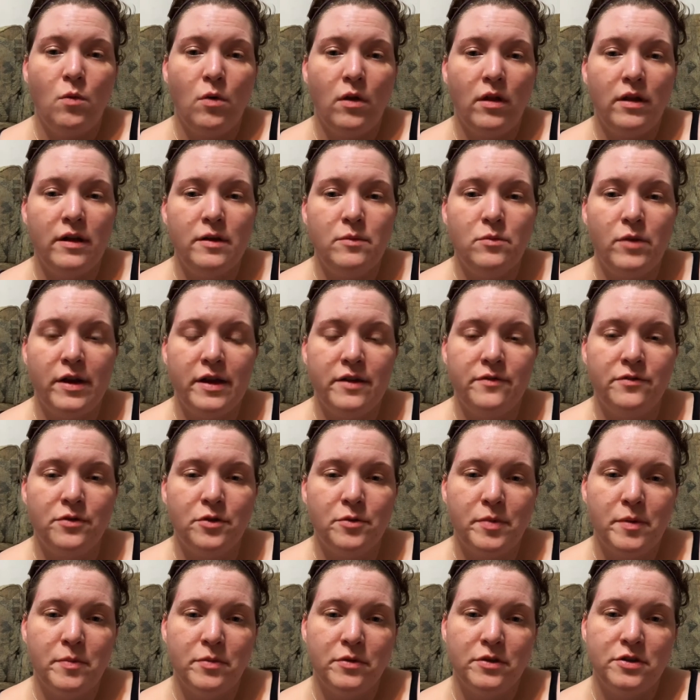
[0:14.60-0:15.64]
While I'm waiting
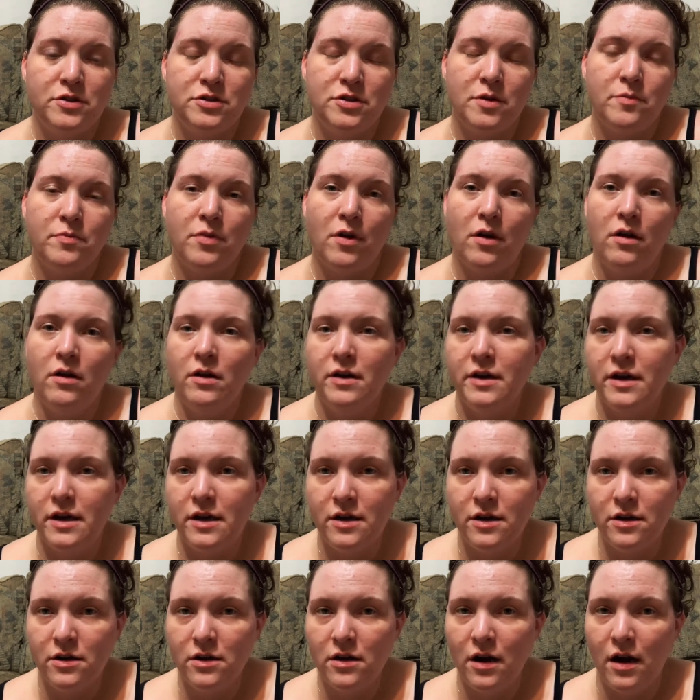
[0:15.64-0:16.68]
for people to jump on
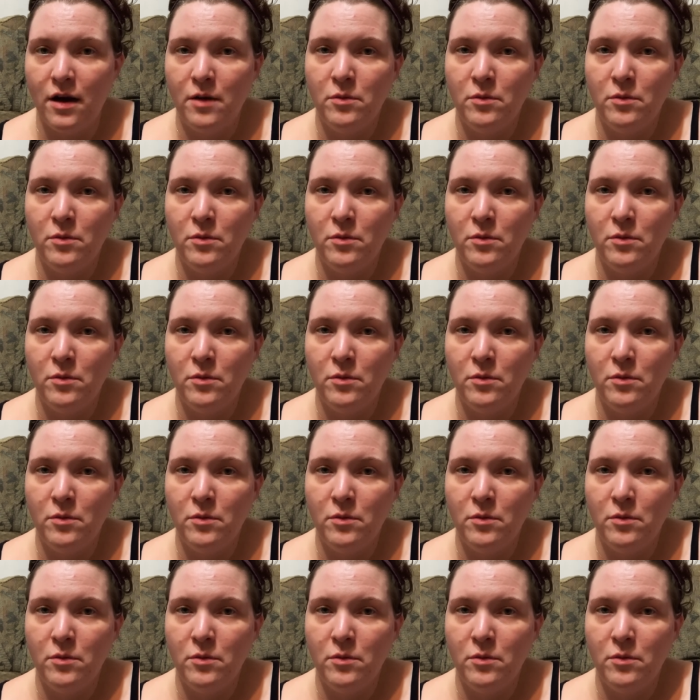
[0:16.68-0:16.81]
here,